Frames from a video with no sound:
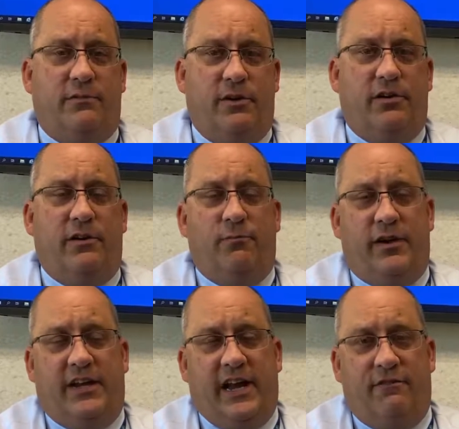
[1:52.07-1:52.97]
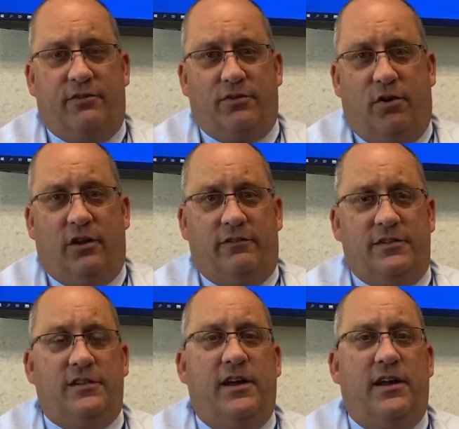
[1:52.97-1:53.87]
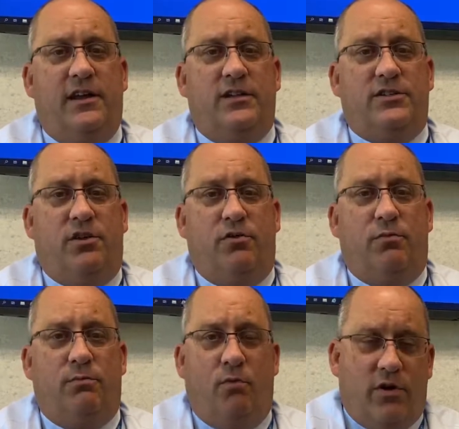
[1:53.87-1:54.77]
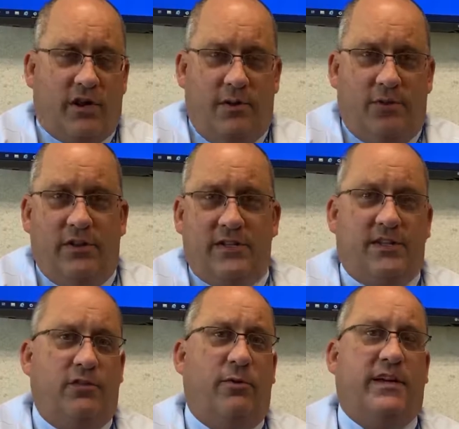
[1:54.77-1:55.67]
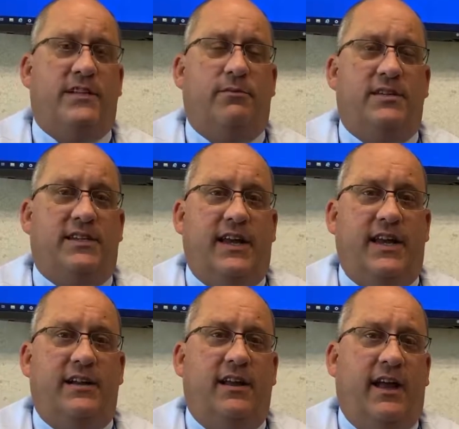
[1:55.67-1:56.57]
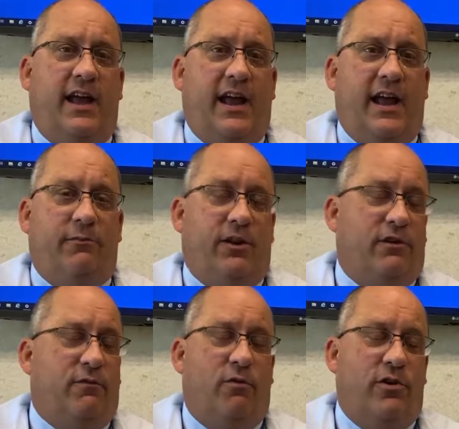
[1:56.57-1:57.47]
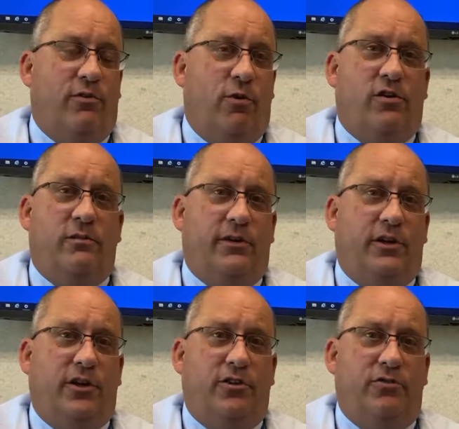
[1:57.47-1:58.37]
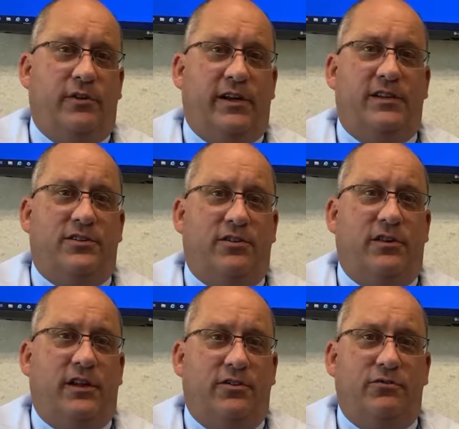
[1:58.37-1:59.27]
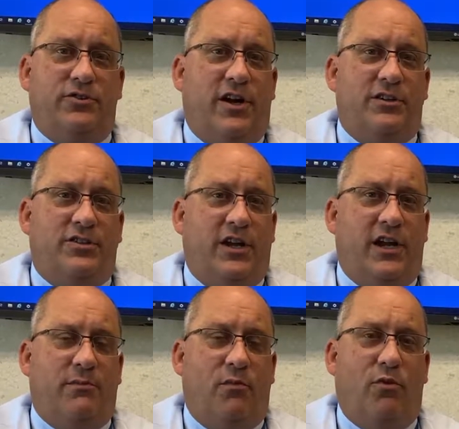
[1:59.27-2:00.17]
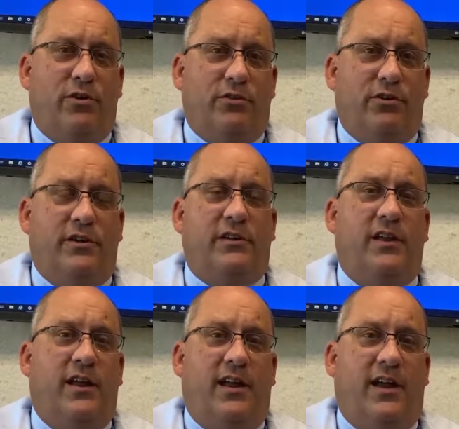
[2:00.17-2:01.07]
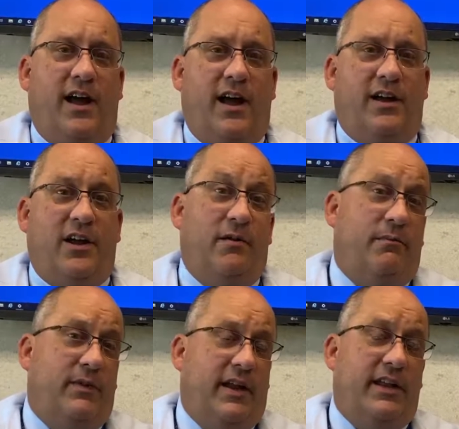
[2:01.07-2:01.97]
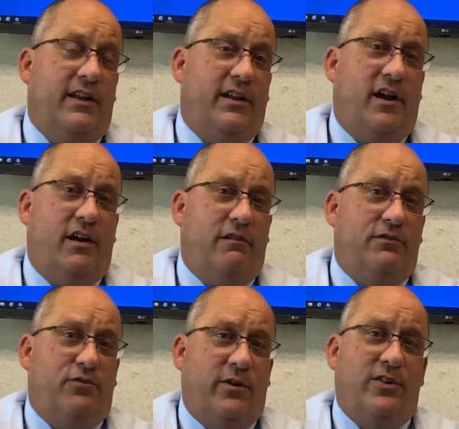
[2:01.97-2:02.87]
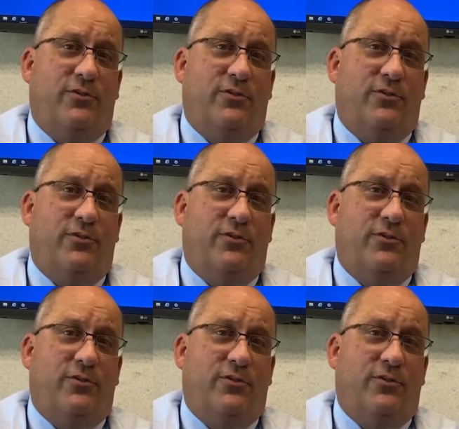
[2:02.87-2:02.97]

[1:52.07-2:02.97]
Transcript: community and what he gave to all of us. So more to come on this in the weeks and months ahead, and we look forward to welcoming you into the new Jon Shay Memorial Unit uh, come end of twenty